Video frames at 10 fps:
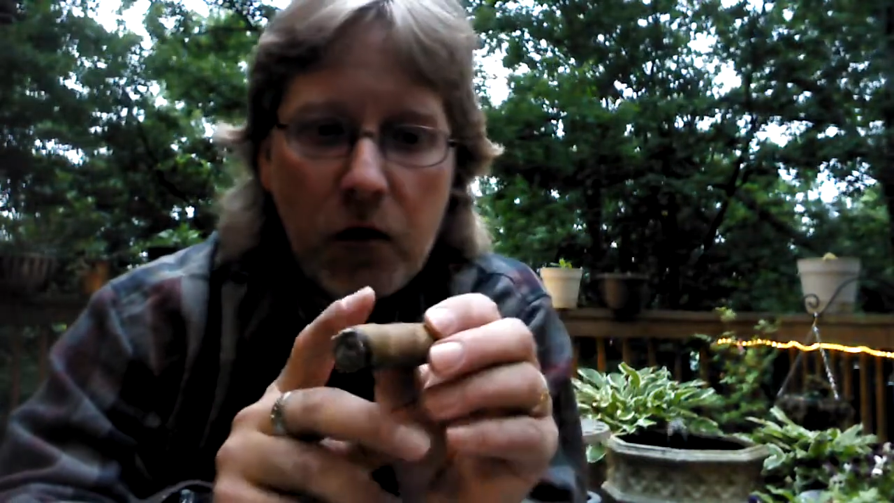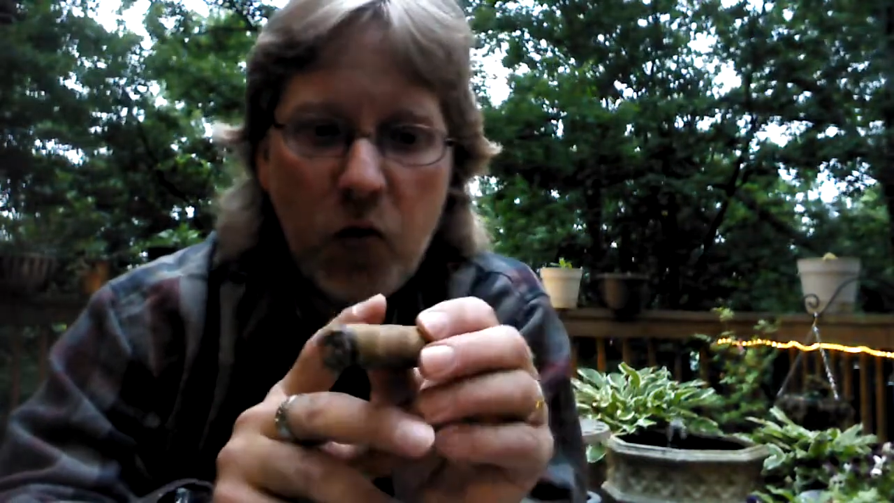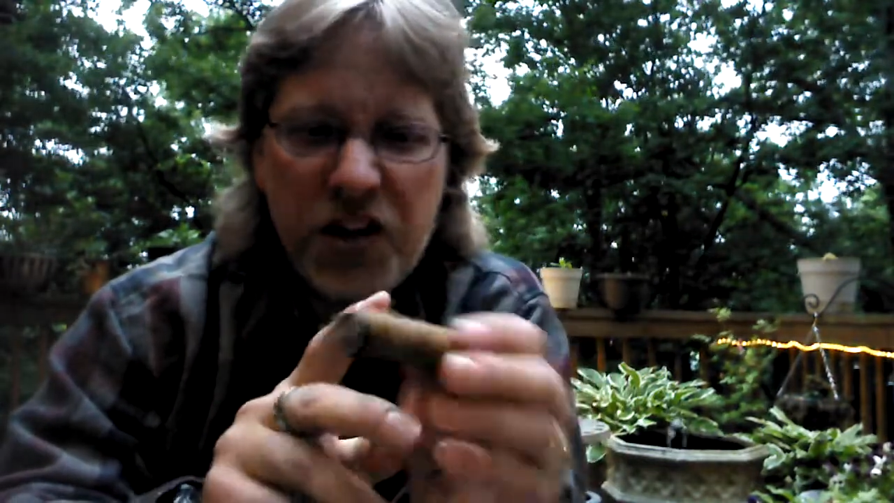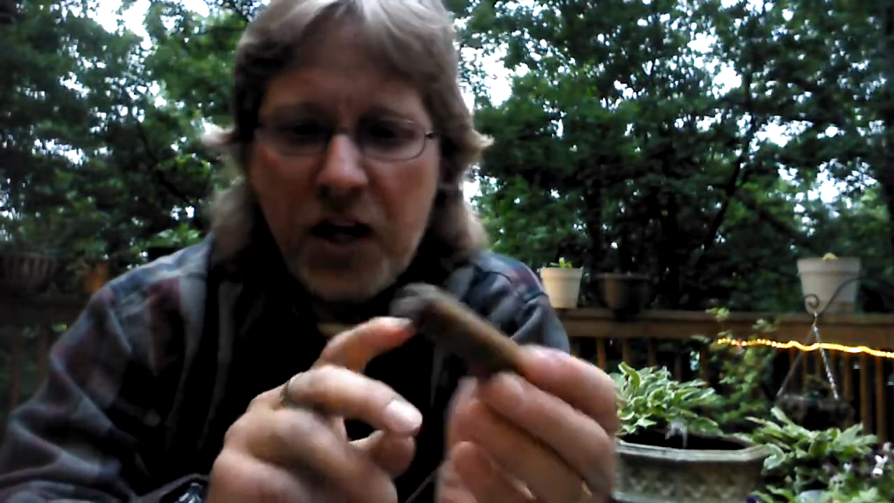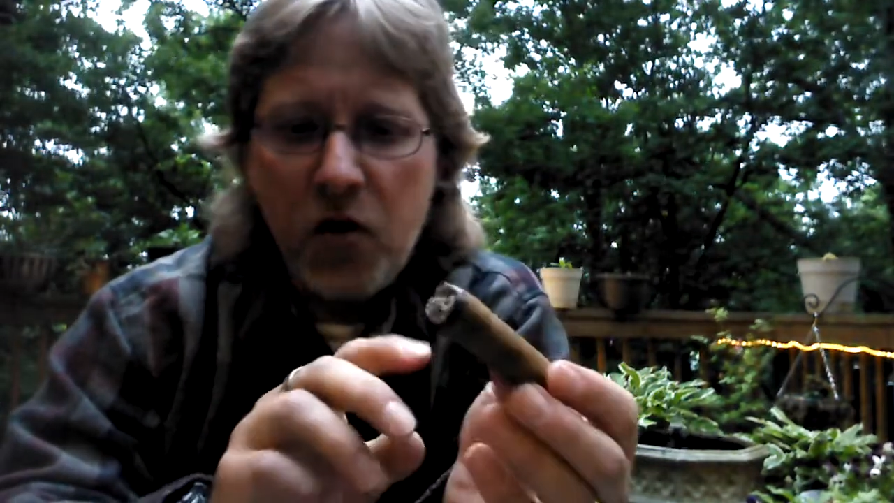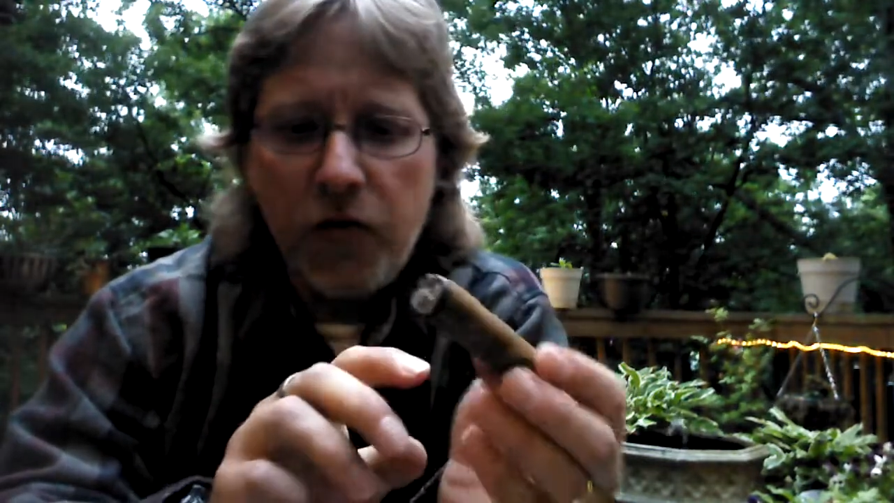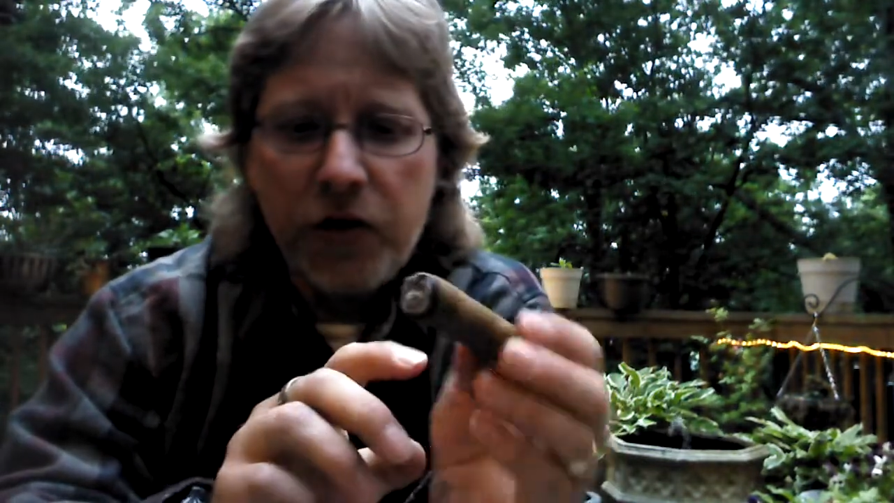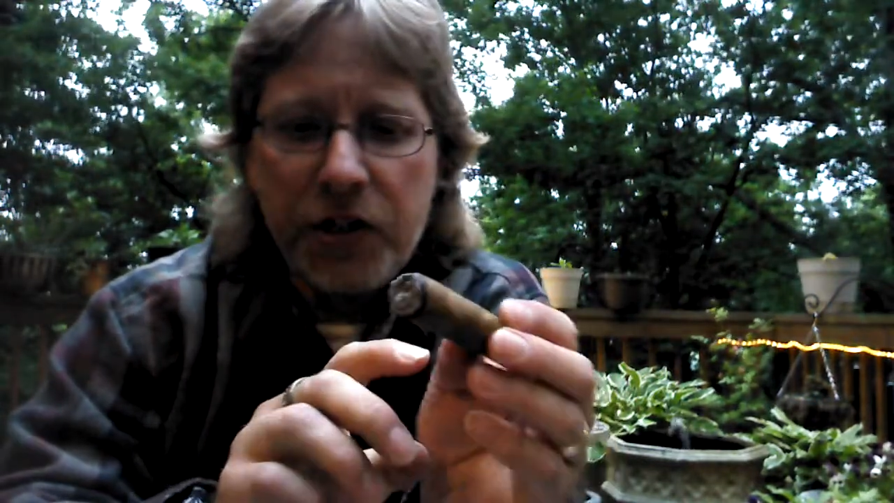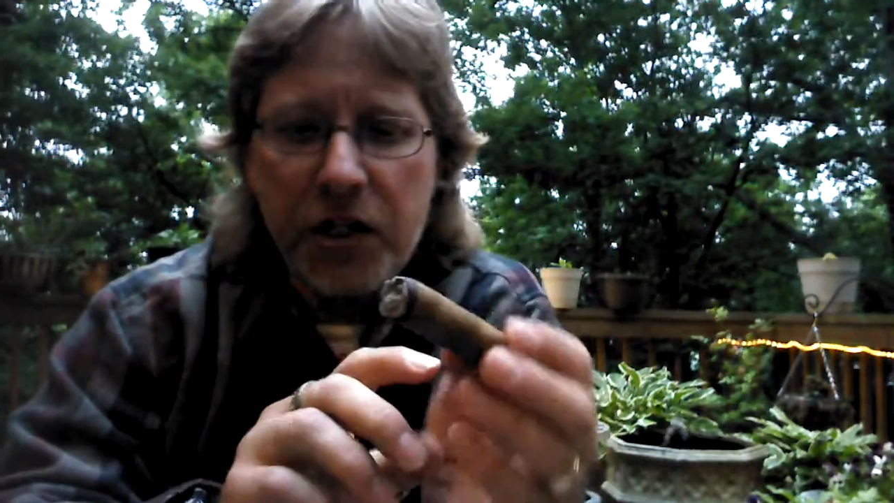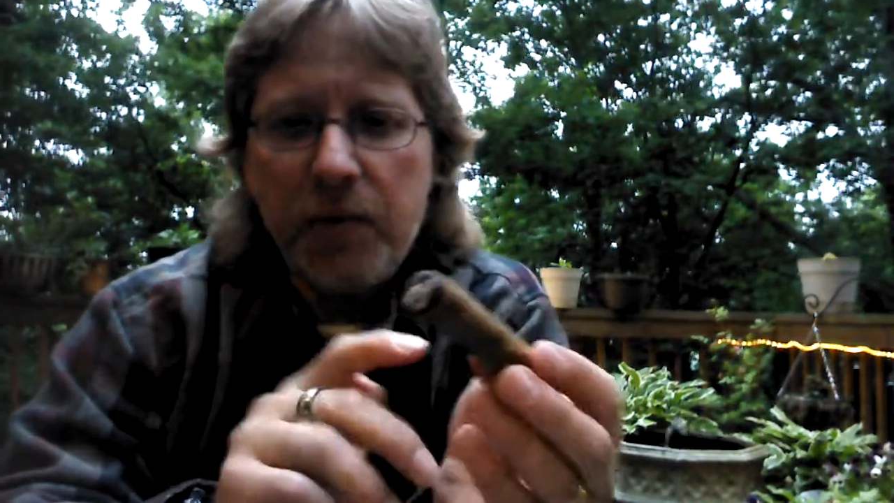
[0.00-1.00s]
which I don't
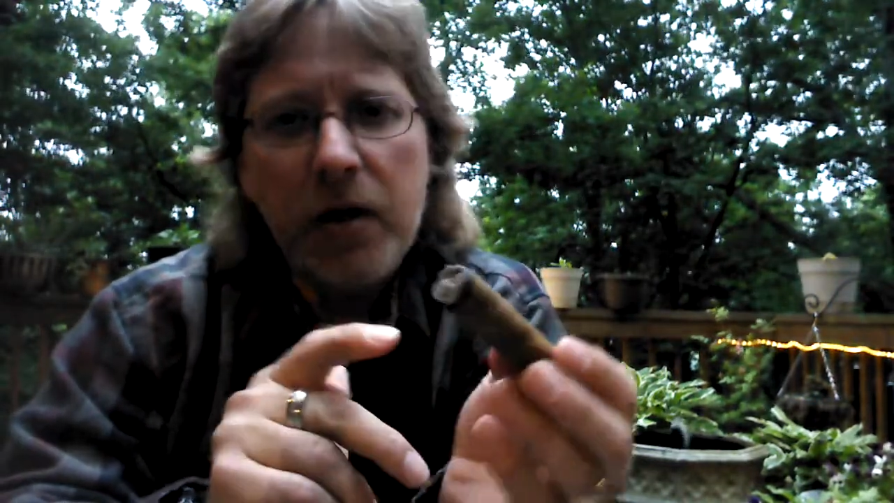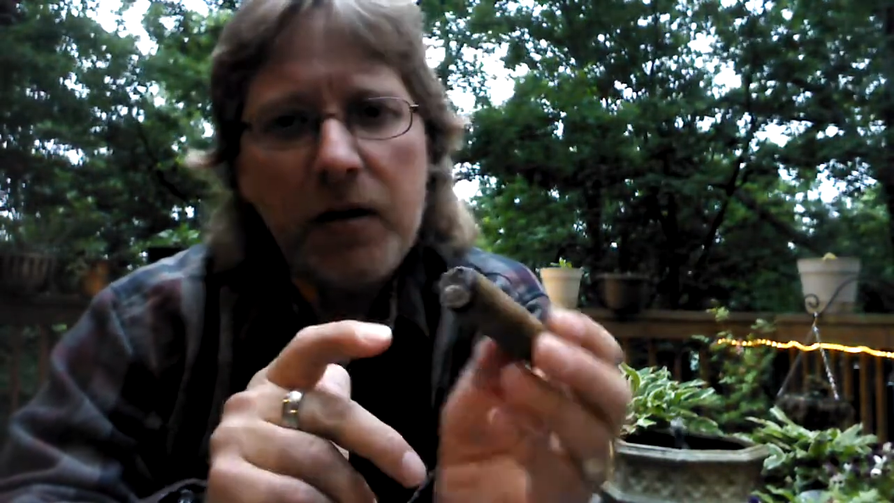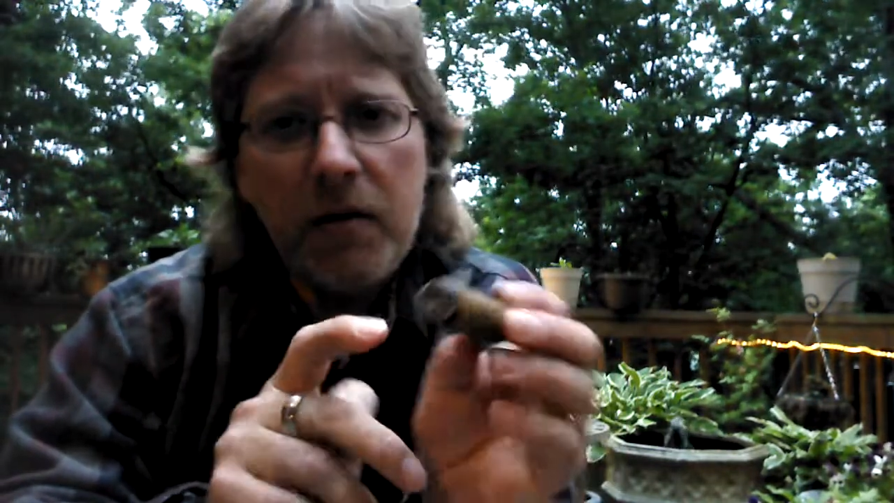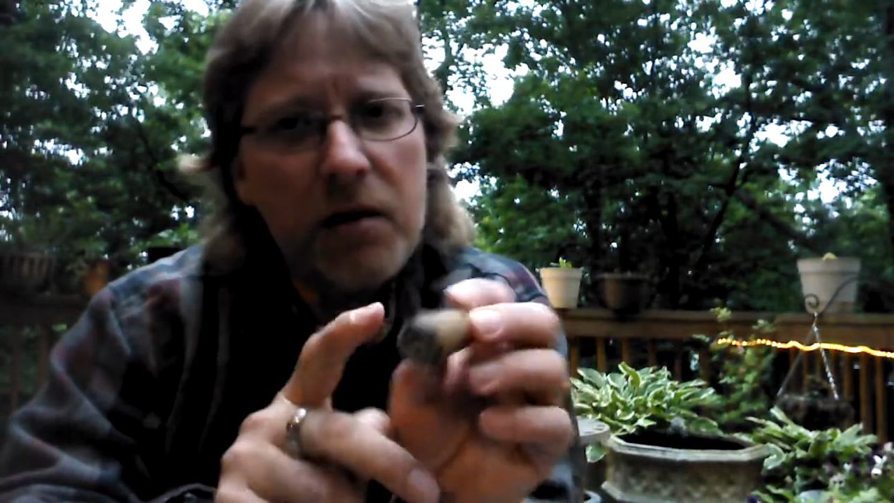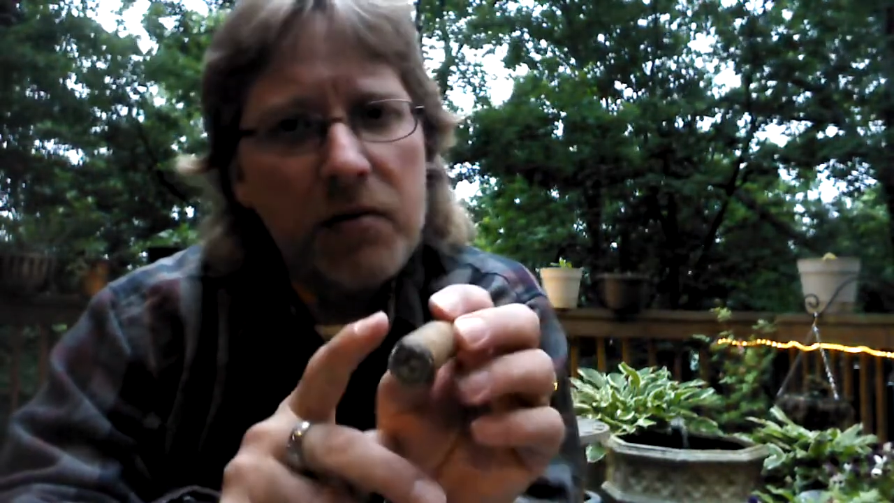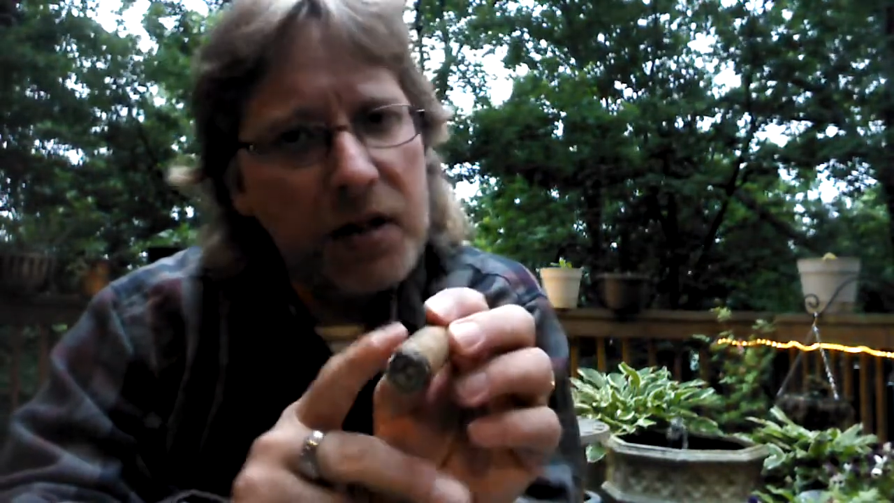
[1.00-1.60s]
foresee, but you know,